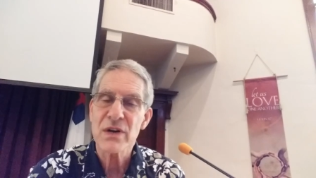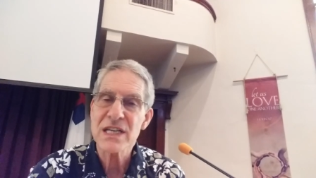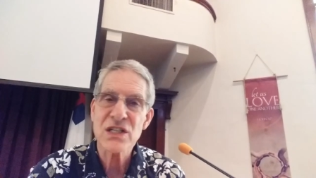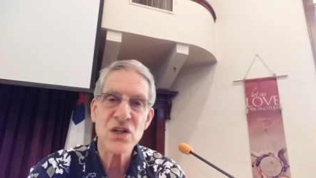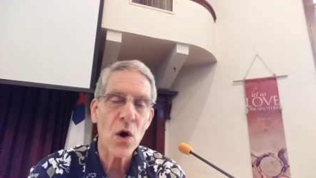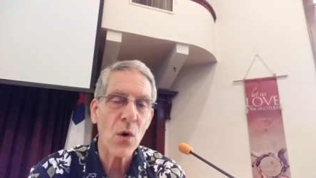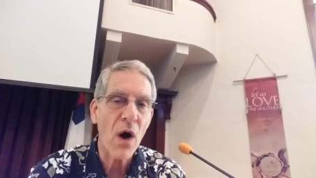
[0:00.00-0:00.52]

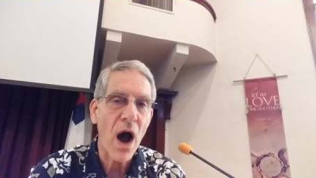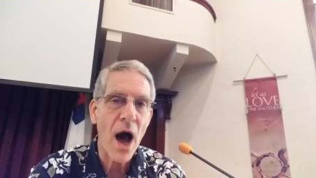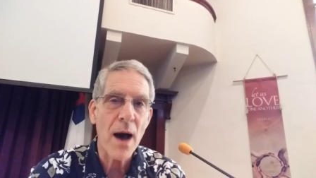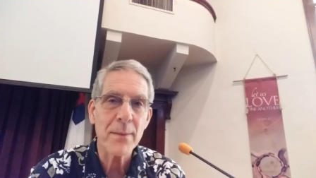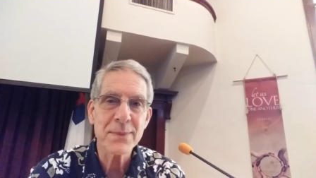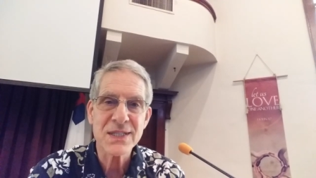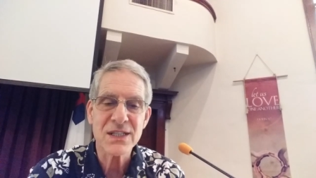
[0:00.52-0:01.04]
is no
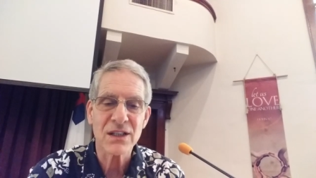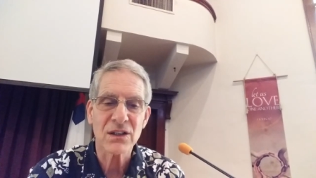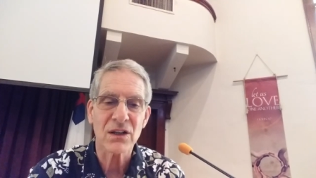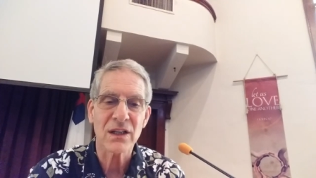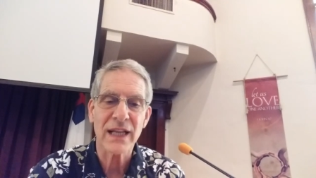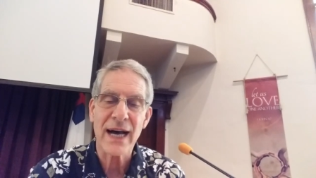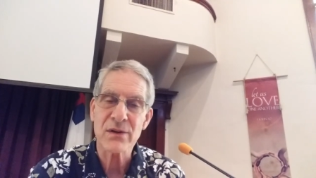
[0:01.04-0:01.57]

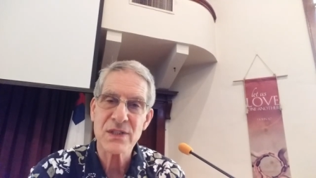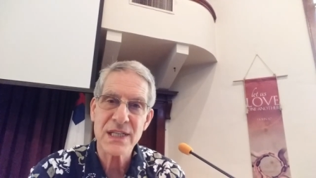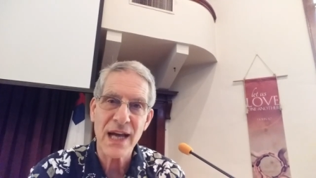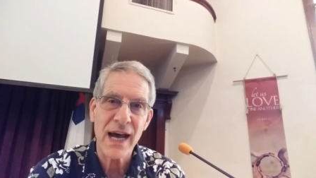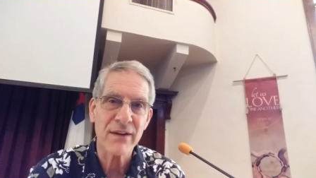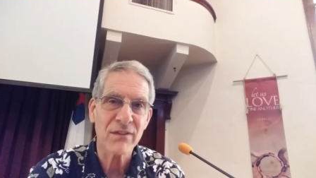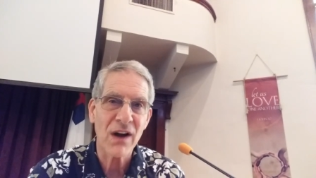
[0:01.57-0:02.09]
obstacle
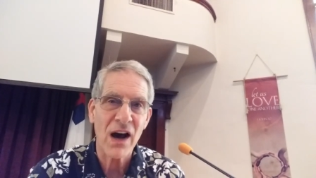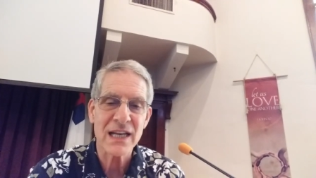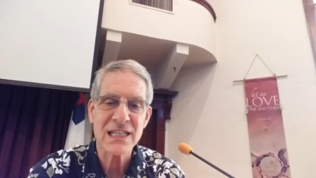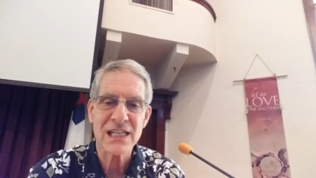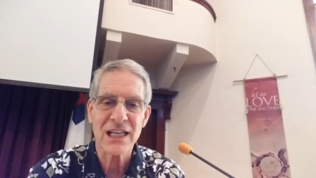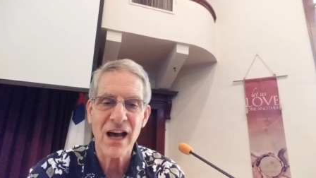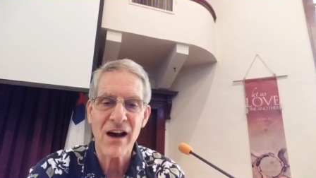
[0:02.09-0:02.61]
outside of
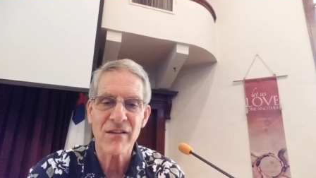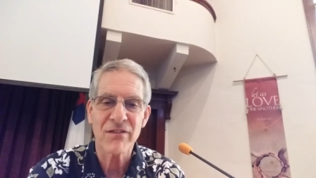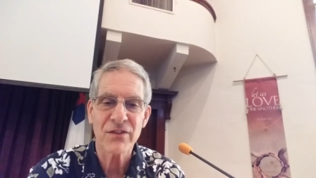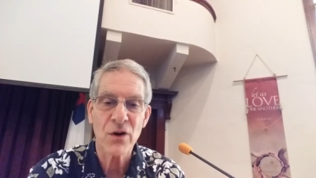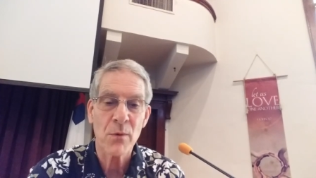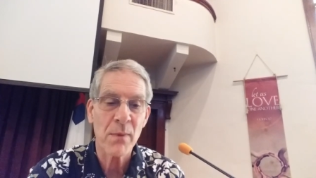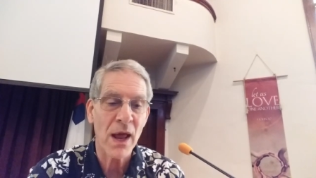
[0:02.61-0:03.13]
God's love,
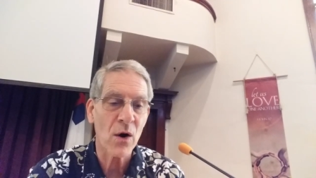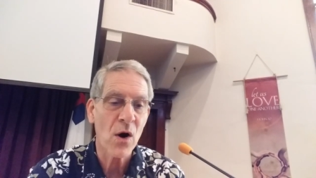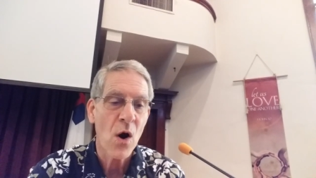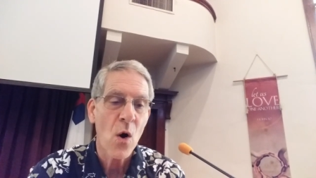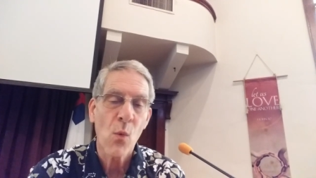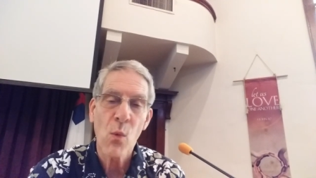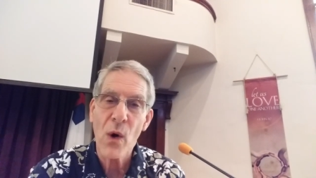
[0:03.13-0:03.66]
no matter
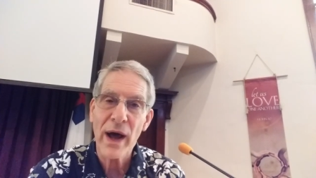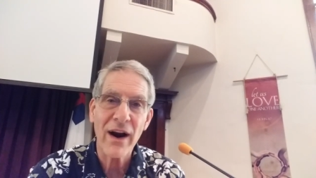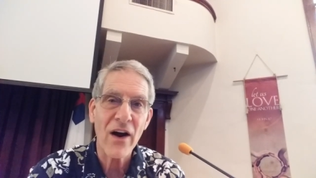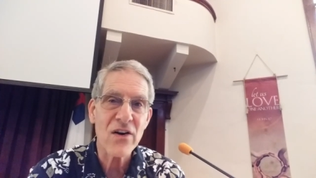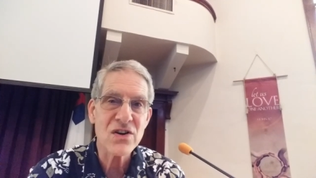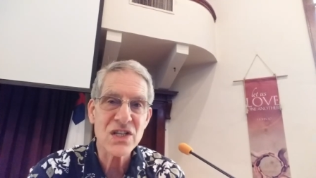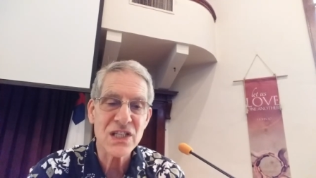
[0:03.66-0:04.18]
what
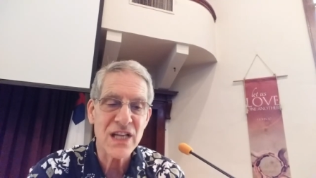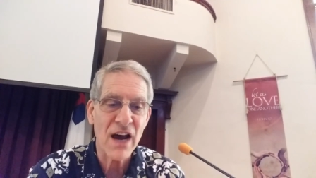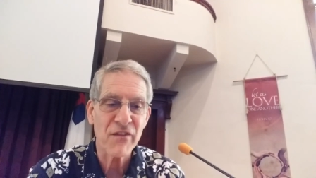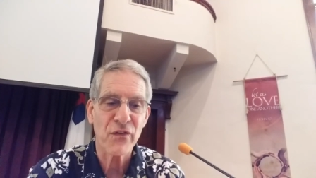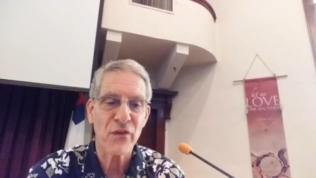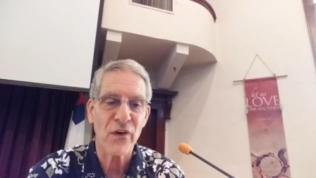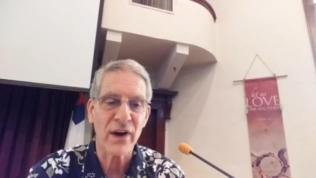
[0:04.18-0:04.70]
our
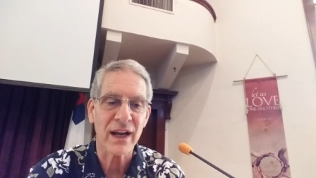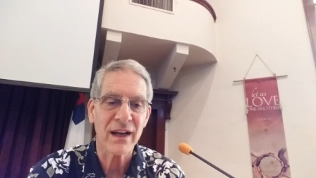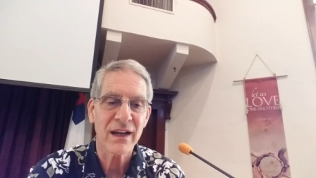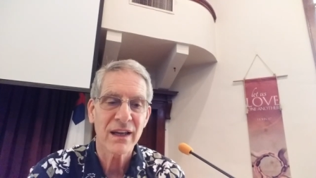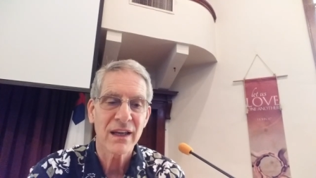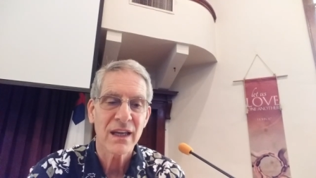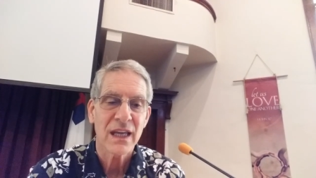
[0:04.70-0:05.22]
suffering
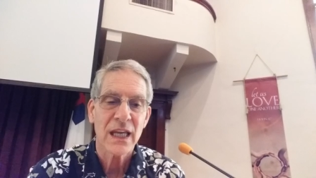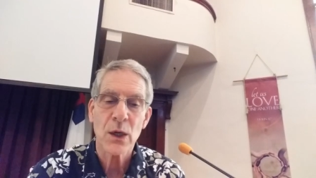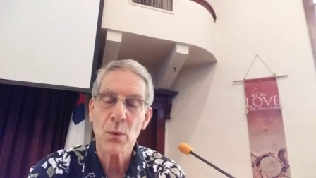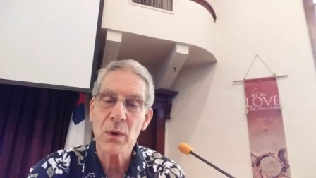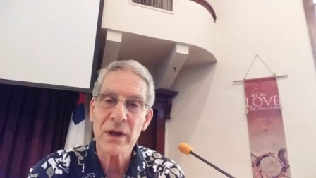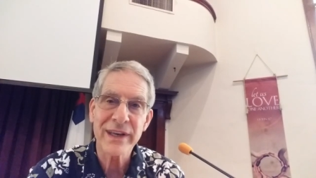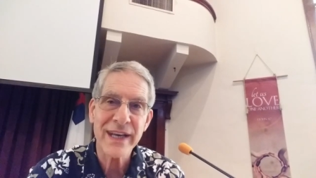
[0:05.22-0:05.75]
it
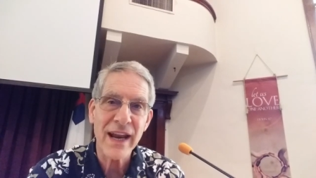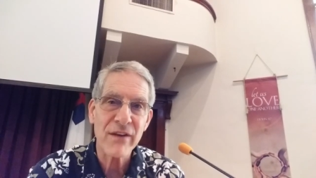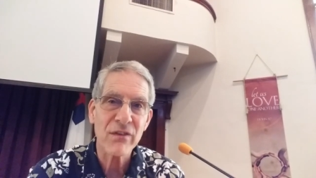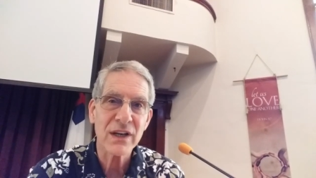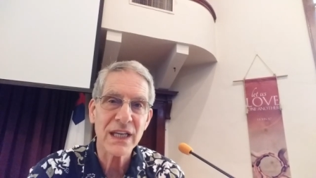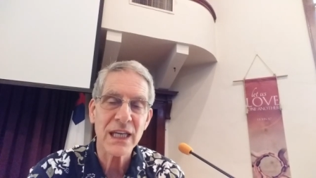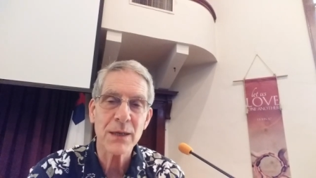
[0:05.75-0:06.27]
will
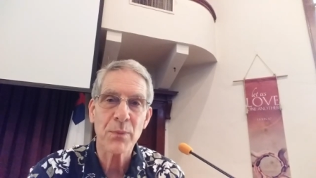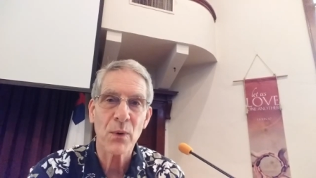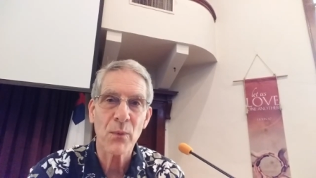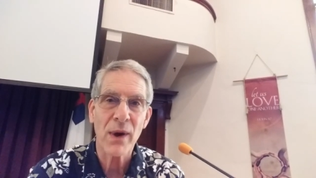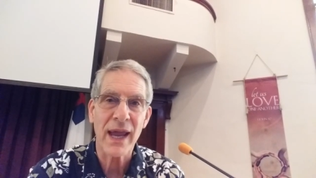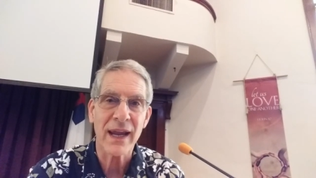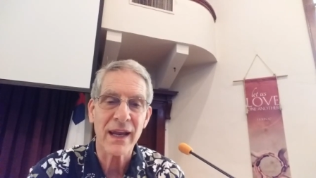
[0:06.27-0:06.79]
never keep
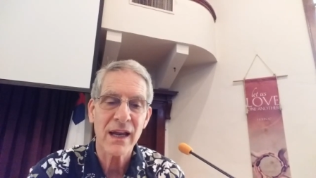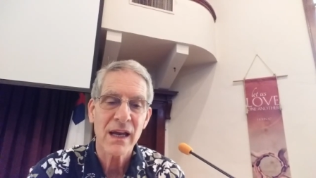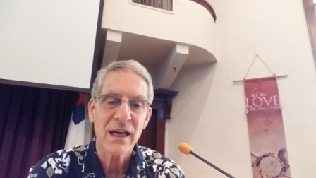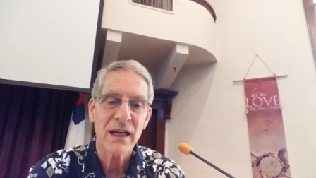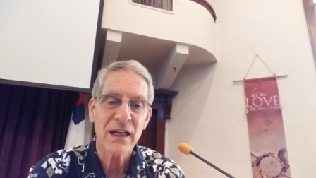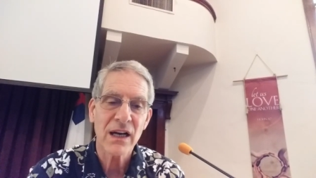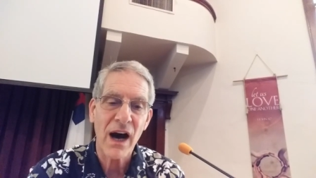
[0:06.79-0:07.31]
away
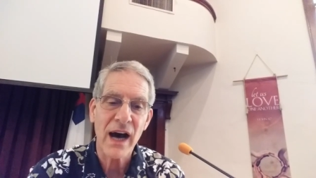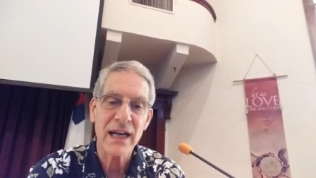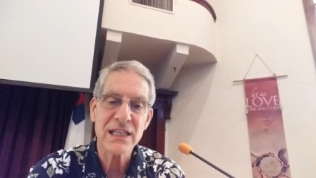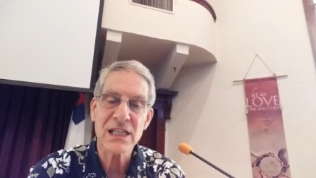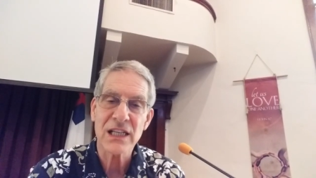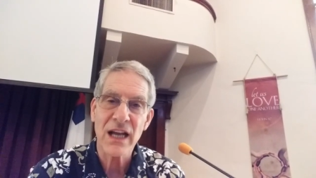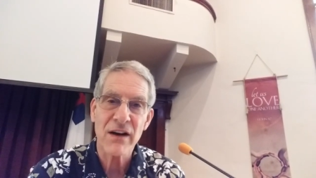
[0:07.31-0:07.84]

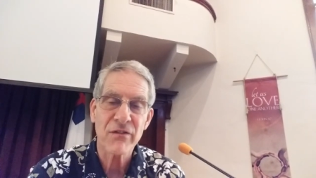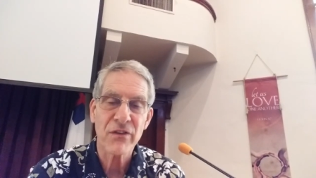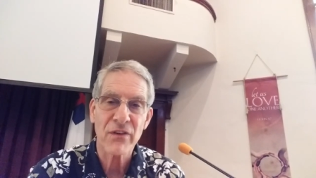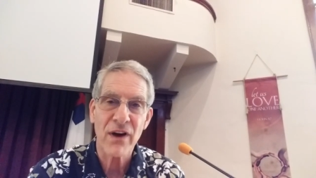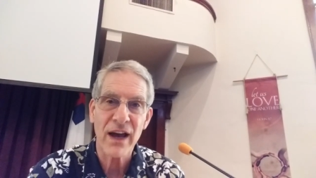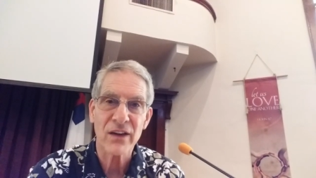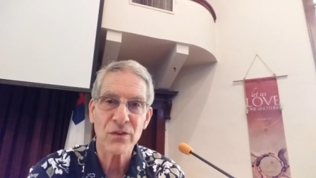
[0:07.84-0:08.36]
God's love
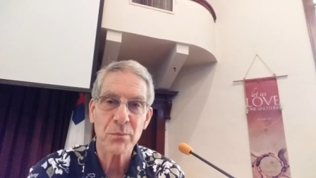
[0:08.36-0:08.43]
for us.